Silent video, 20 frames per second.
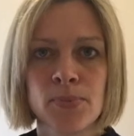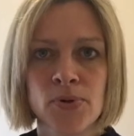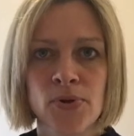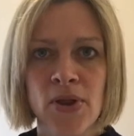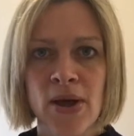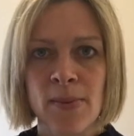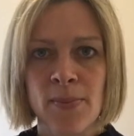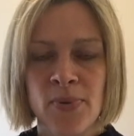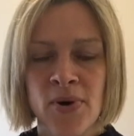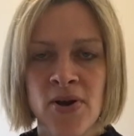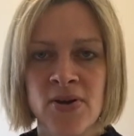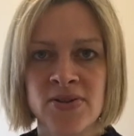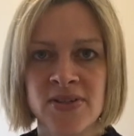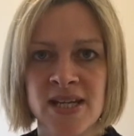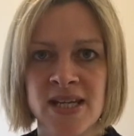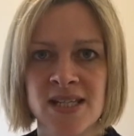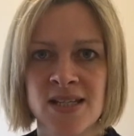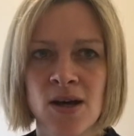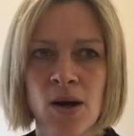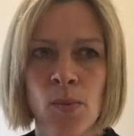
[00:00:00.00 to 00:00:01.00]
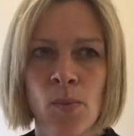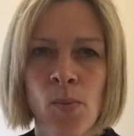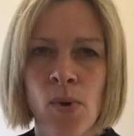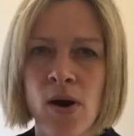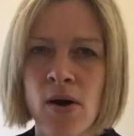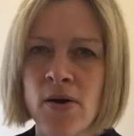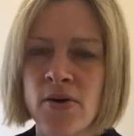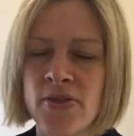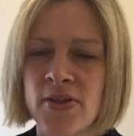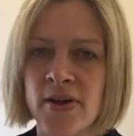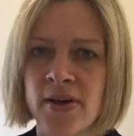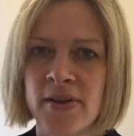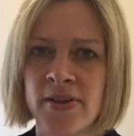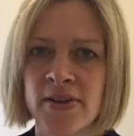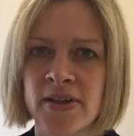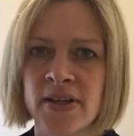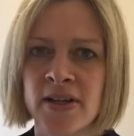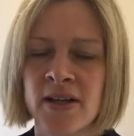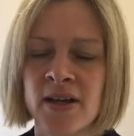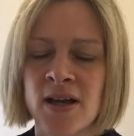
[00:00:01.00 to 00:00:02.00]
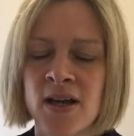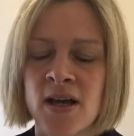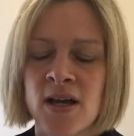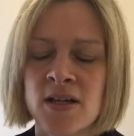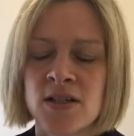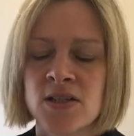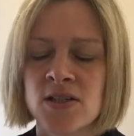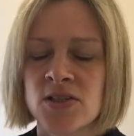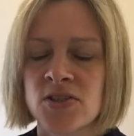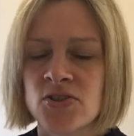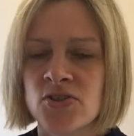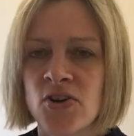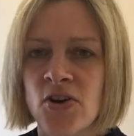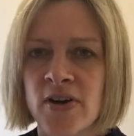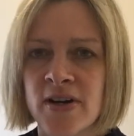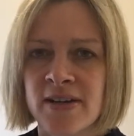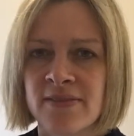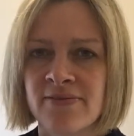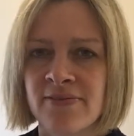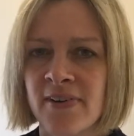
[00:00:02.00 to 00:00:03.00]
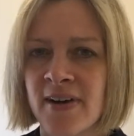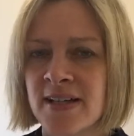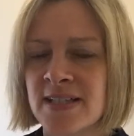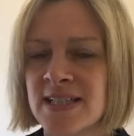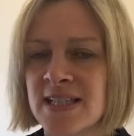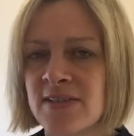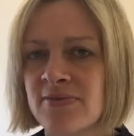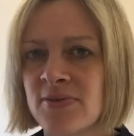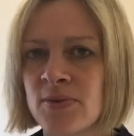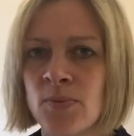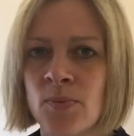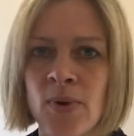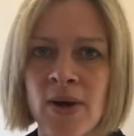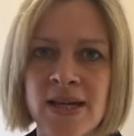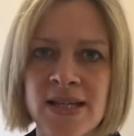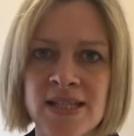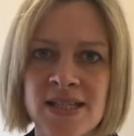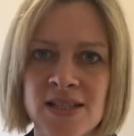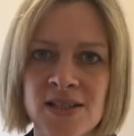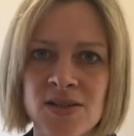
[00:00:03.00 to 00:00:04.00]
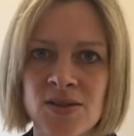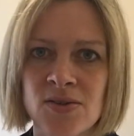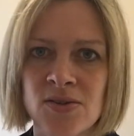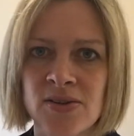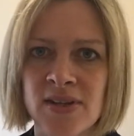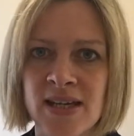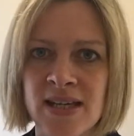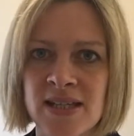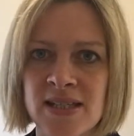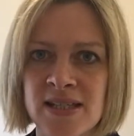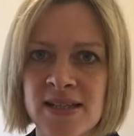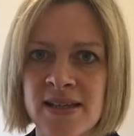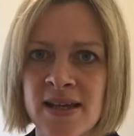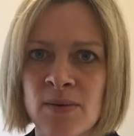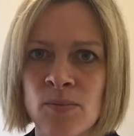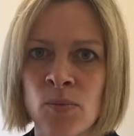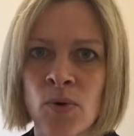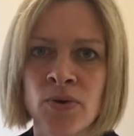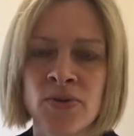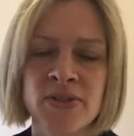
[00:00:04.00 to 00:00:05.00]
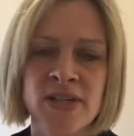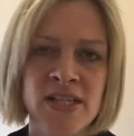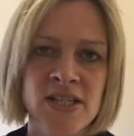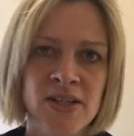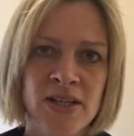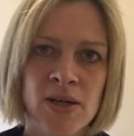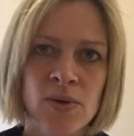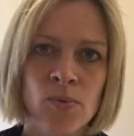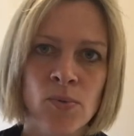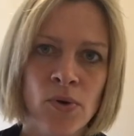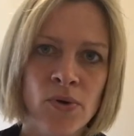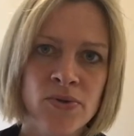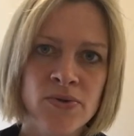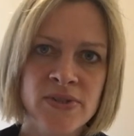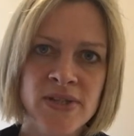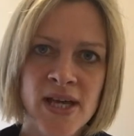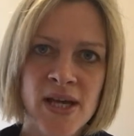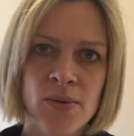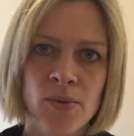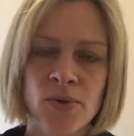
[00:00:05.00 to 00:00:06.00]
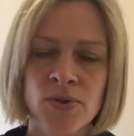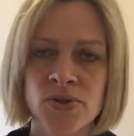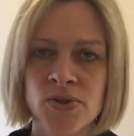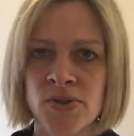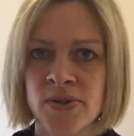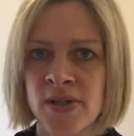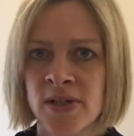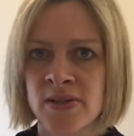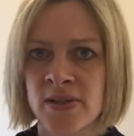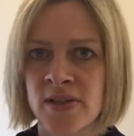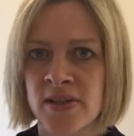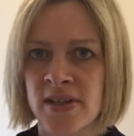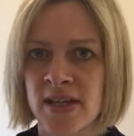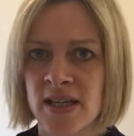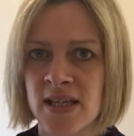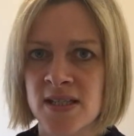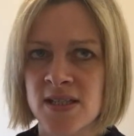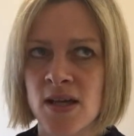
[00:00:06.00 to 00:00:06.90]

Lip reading: put that process on, rather than just trying to find different ways to do things and then one day doing it one day, one doing the other thing.